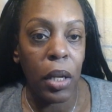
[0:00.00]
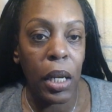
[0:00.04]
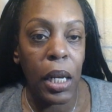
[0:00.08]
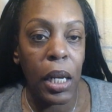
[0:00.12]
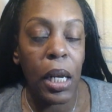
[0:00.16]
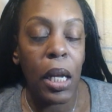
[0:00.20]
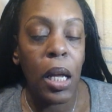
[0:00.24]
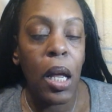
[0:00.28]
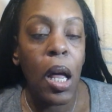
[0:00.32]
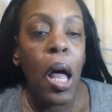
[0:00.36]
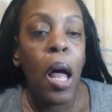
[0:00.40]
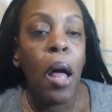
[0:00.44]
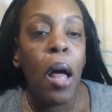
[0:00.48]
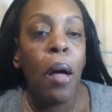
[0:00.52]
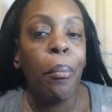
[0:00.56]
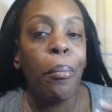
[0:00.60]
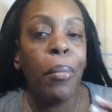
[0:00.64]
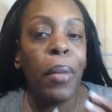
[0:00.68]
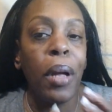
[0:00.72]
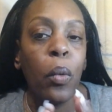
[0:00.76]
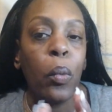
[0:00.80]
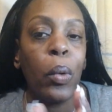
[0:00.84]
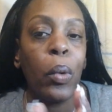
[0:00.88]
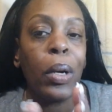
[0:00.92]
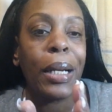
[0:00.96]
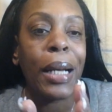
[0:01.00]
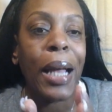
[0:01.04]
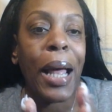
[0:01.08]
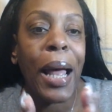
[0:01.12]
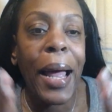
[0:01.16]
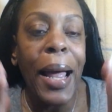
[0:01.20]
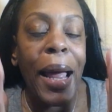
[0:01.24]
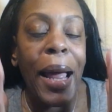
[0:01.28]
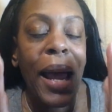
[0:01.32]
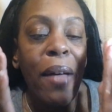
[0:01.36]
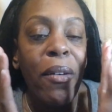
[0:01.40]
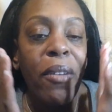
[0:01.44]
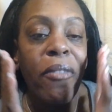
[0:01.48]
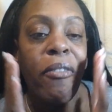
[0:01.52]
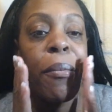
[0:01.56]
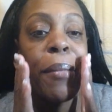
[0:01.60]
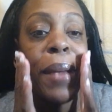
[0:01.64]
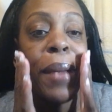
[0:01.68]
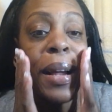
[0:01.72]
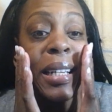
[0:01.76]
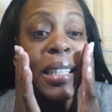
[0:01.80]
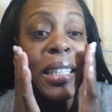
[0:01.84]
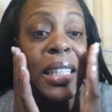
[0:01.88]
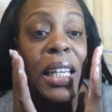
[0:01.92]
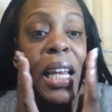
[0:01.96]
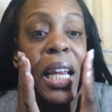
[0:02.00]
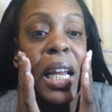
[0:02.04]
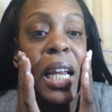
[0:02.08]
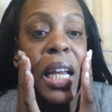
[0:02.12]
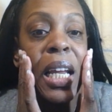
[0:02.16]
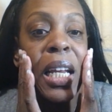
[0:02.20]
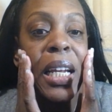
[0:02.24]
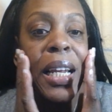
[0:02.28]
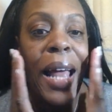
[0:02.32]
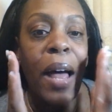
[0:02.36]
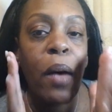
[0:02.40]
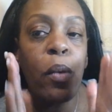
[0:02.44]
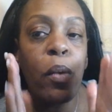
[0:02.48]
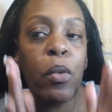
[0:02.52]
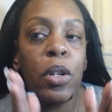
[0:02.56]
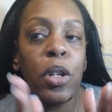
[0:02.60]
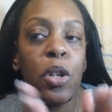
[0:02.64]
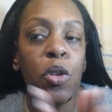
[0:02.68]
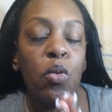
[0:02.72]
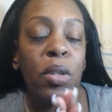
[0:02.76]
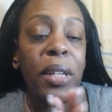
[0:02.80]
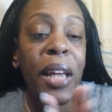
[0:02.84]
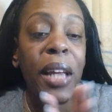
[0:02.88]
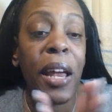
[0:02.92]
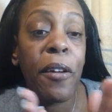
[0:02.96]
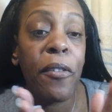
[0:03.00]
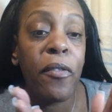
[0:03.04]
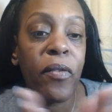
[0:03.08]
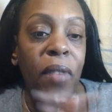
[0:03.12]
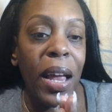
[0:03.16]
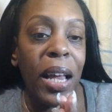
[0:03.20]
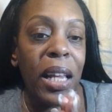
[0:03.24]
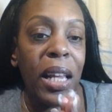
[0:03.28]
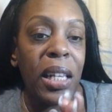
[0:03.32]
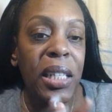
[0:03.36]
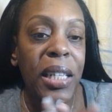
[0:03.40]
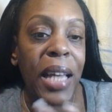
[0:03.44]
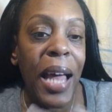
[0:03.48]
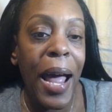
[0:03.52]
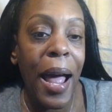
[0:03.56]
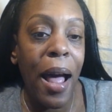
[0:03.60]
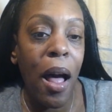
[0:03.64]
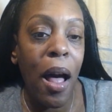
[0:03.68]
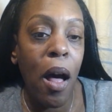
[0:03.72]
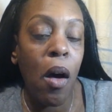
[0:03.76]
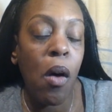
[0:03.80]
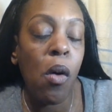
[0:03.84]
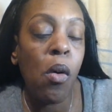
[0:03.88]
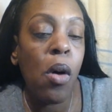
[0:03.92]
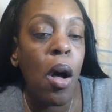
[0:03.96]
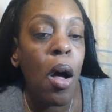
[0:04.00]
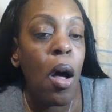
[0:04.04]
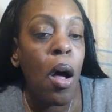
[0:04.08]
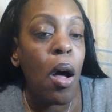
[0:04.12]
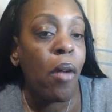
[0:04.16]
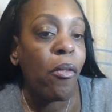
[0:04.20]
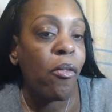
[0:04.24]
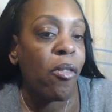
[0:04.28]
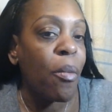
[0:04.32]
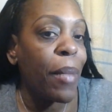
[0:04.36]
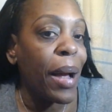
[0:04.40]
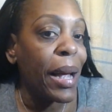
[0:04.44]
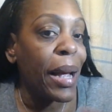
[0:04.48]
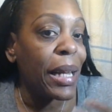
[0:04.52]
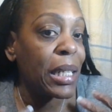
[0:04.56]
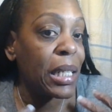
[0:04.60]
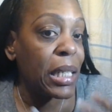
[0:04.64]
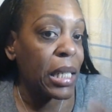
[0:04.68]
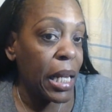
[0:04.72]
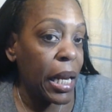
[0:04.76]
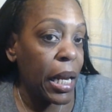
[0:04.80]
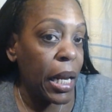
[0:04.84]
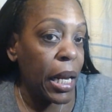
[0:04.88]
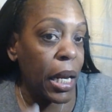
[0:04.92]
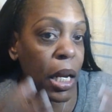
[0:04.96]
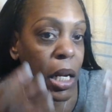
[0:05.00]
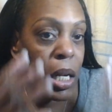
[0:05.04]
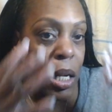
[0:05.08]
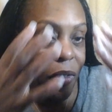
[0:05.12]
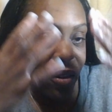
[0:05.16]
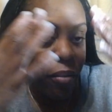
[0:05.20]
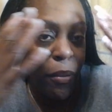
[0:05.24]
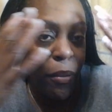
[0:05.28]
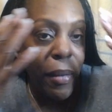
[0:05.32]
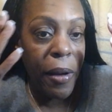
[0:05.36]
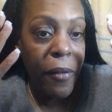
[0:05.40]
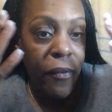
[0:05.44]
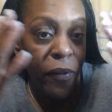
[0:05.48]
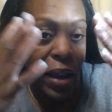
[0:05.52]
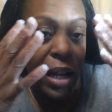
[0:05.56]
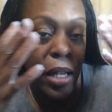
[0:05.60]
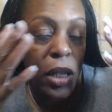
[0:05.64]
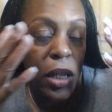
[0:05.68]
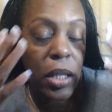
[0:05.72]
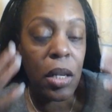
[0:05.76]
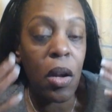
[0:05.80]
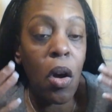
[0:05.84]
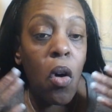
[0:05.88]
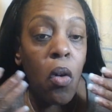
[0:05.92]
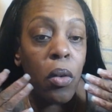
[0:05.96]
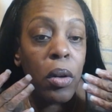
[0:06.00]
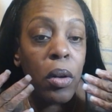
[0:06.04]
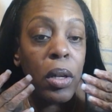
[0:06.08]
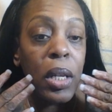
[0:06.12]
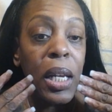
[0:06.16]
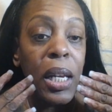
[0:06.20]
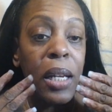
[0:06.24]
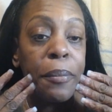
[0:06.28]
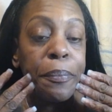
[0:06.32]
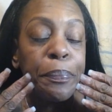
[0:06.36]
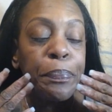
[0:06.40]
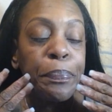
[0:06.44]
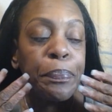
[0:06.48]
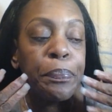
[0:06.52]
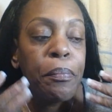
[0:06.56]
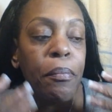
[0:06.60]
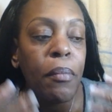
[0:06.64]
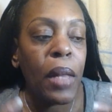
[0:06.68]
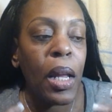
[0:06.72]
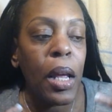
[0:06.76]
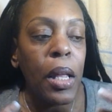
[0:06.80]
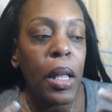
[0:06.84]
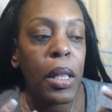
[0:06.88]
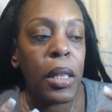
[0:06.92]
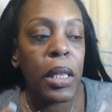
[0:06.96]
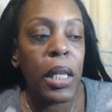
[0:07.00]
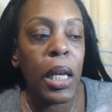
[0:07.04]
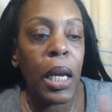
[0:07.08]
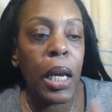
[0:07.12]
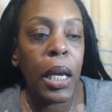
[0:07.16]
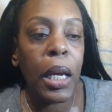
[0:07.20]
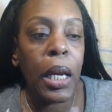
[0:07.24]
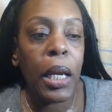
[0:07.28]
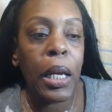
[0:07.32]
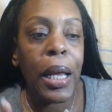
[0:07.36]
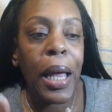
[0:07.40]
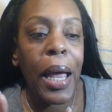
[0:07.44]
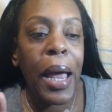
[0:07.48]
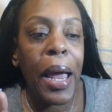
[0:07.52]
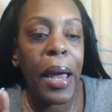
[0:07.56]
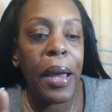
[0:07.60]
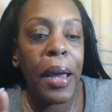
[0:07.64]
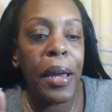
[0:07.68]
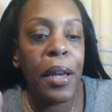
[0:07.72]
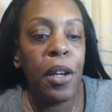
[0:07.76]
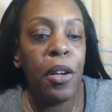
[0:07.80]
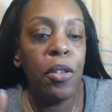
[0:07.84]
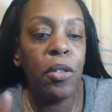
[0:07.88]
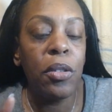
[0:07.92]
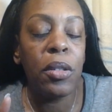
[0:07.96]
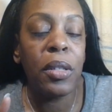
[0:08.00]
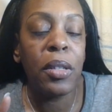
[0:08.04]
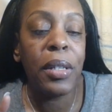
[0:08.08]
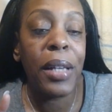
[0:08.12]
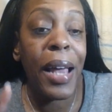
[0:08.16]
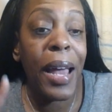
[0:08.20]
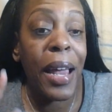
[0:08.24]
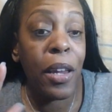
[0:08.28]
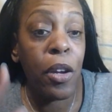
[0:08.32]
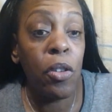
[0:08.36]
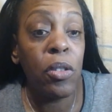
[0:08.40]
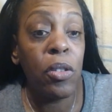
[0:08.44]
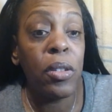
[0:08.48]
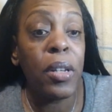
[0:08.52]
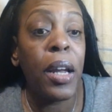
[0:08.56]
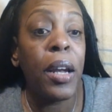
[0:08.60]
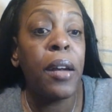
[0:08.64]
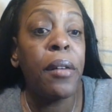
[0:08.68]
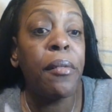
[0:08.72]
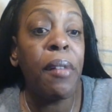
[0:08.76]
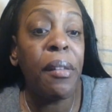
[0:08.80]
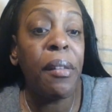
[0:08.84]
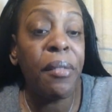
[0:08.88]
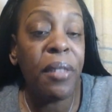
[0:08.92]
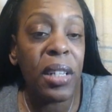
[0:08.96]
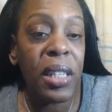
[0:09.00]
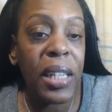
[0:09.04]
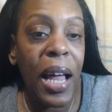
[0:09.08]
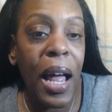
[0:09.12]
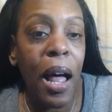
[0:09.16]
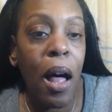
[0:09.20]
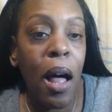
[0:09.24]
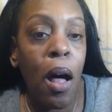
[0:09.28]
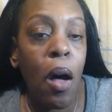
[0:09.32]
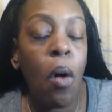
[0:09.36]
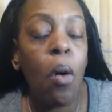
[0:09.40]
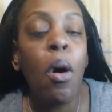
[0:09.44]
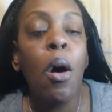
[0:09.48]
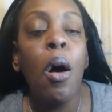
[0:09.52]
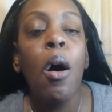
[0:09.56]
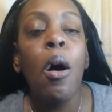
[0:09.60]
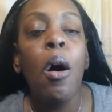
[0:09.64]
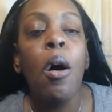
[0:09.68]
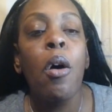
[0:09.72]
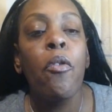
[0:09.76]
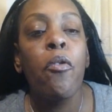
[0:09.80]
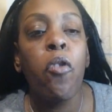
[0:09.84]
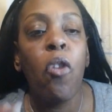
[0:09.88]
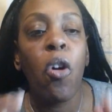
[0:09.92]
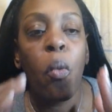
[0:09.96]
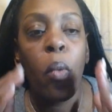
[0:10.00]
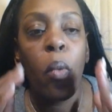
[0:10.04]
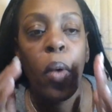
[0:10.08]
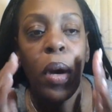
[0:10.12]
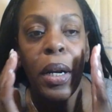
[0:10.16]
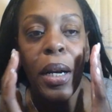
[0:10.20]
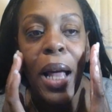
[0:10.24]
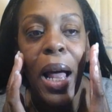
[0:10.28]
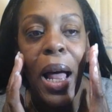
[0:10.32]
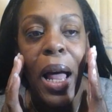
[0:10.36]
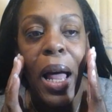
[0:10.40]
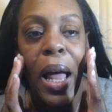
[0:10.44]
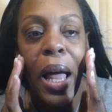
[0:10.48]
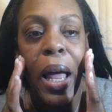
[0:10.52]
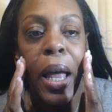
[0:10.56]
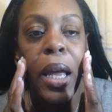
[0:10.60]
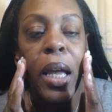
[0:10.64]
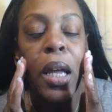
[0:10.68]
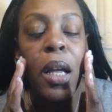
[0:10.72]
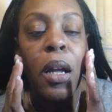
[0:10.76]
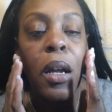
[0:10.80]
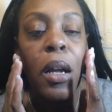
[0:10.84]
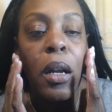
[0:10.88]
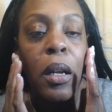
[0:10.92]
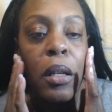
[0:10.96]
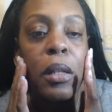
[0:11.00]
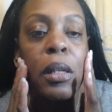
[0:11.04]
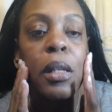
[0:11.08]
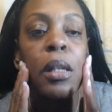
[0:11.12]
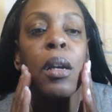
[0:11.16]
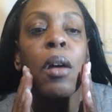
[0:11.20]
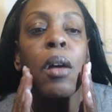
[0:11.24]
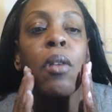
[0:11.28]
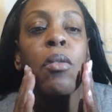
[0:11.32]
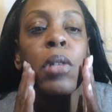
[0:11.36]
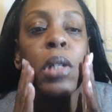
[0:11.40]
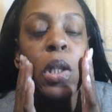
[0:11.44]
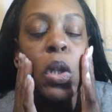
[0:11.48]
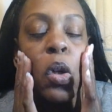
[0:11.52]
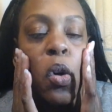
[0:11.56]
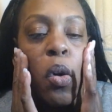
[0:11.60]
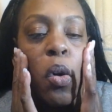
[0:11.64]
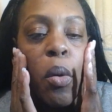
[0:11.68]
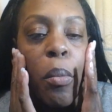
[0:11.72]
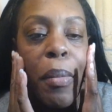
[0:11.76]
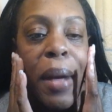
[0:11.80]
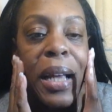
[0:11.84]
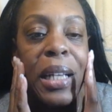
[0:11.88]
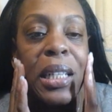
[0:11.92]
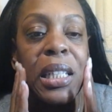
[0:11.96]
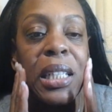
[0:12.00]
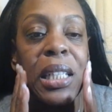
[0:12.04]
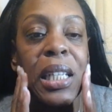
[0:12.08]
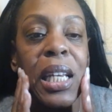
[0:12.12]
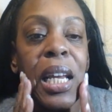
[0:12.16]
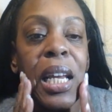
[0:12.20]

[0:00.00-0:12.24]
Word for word: But when I have it for my skin, I would use a face towel for my skin, for my face only. And then I use I use another towel for when I, you know, do my skin,